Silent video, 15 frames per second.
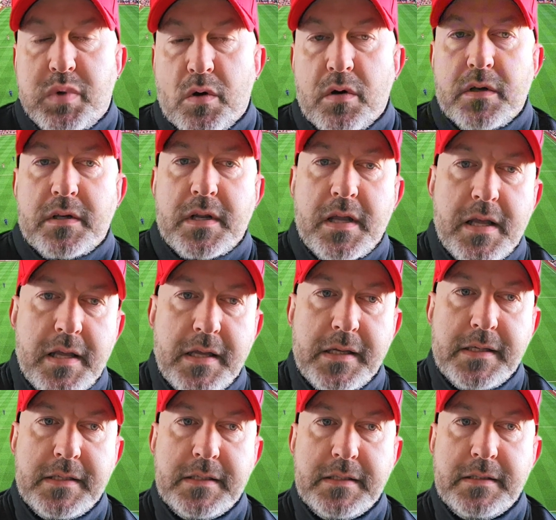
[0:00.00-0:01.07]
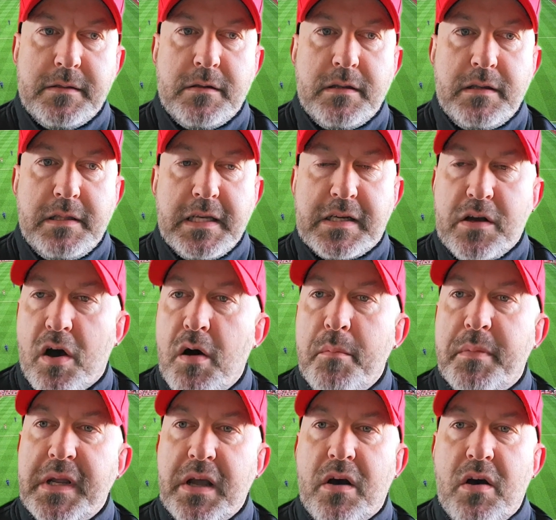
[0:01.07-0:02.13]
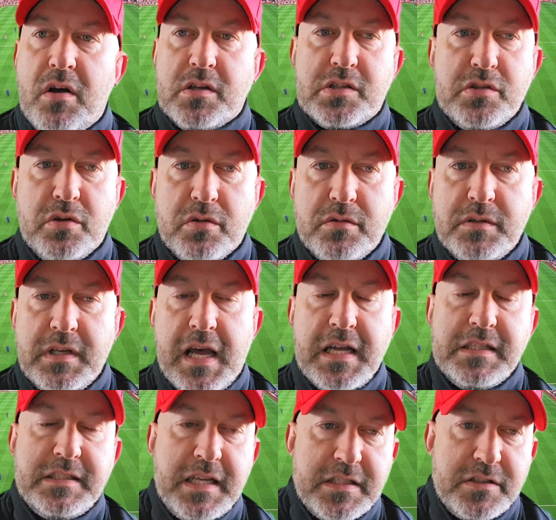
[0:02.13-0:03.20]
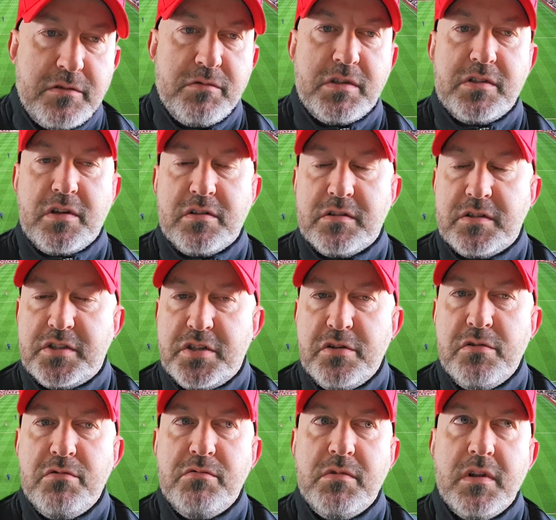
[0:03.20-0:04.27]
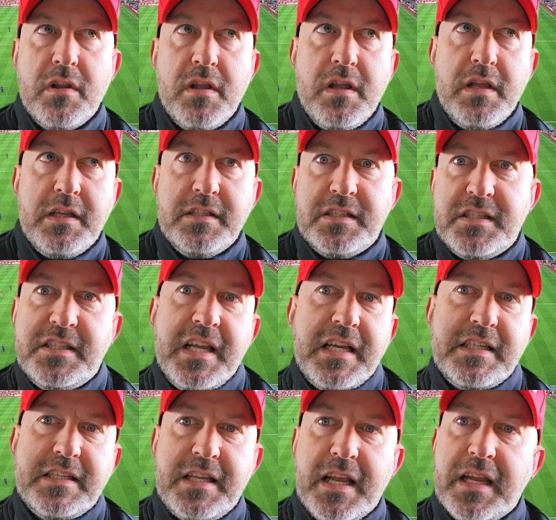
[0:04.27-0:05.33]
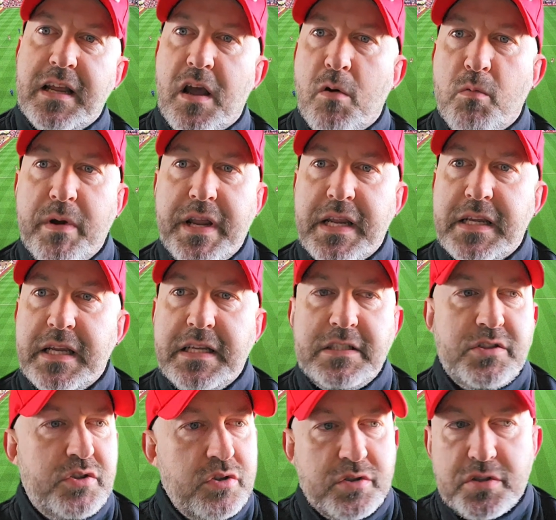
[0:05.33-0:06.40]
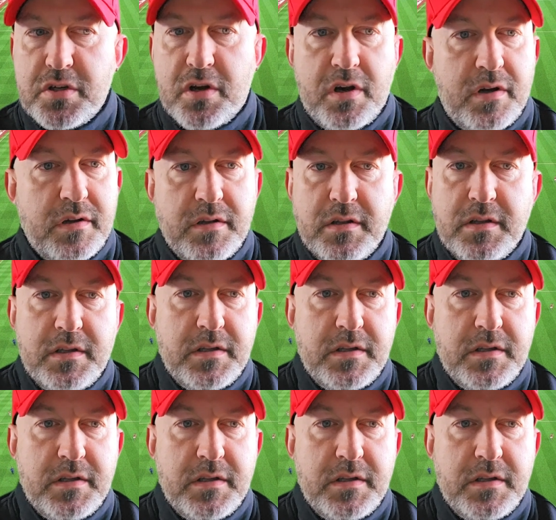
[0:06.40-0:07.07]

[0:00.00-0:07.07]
But they can't be at Arsenal. Like, Jesus is on 260 a week. It's just not.